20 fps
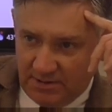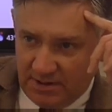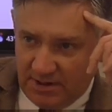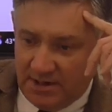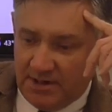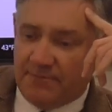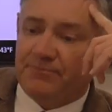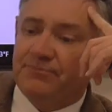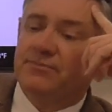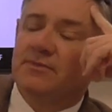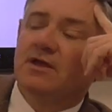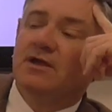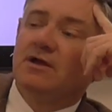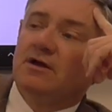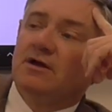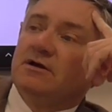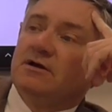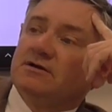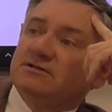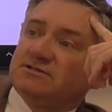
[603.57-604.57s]
Okay?
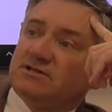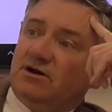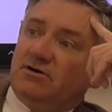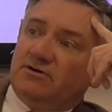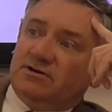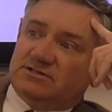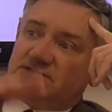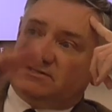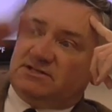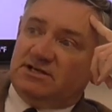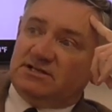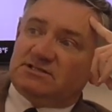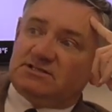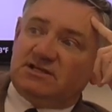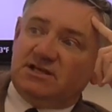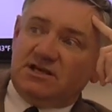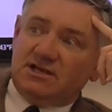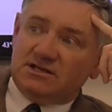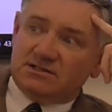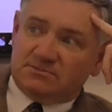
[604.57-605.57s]
So as
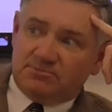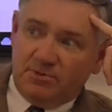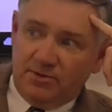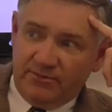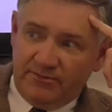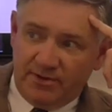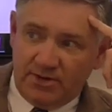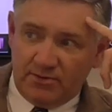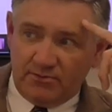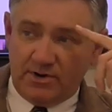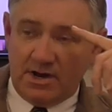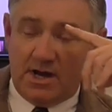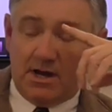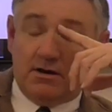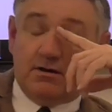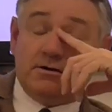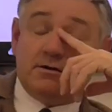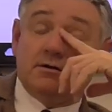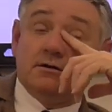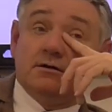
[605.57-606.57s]
this thing is moving
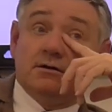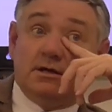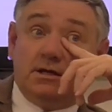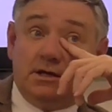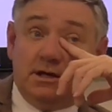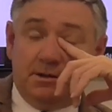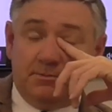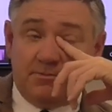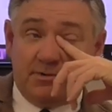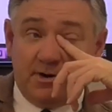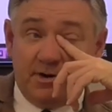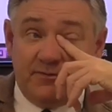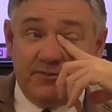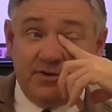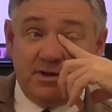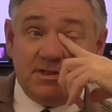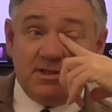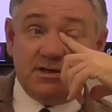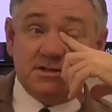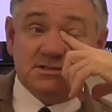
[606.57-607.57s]
around in a
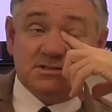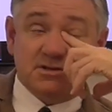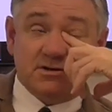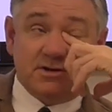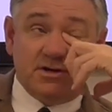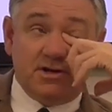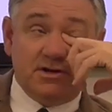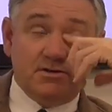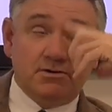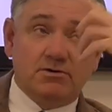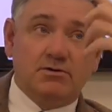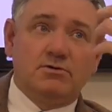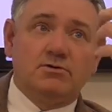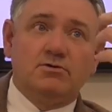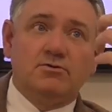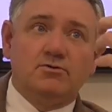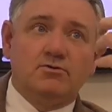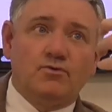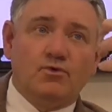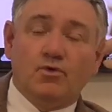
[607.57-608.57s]
perfectly circular
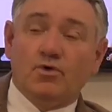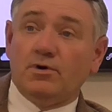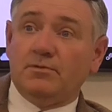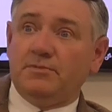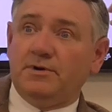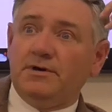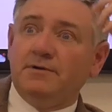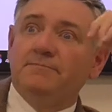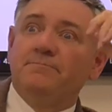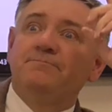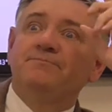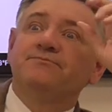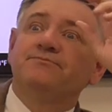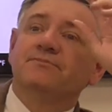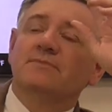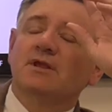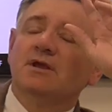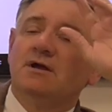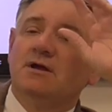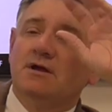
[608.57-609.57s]
orbit,
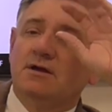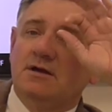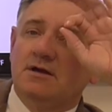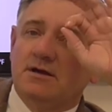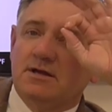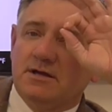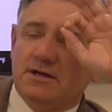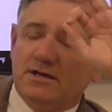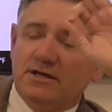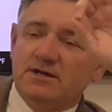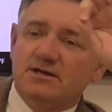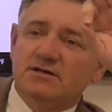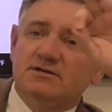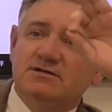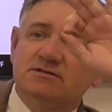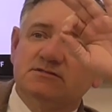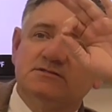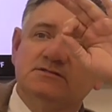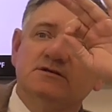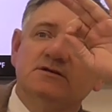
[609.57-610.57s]

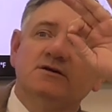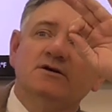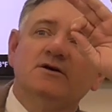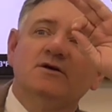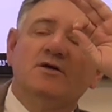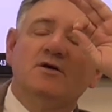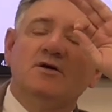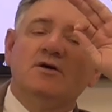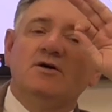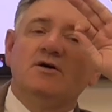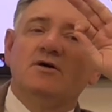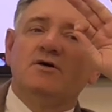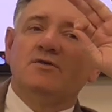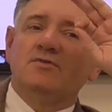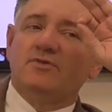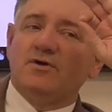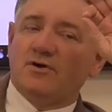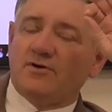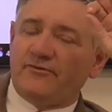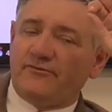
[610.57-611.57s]
is
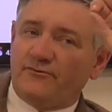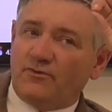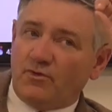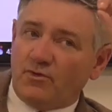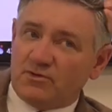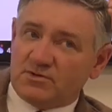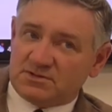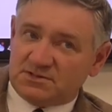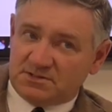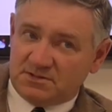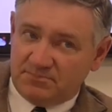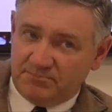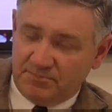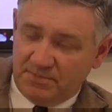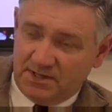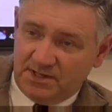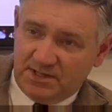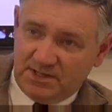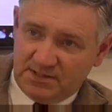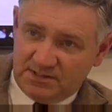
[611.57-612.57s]
there a force
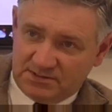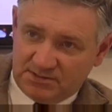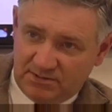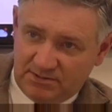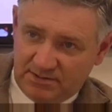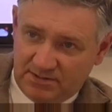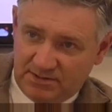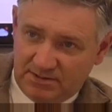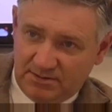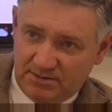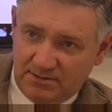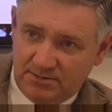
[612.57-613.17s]
being exerted?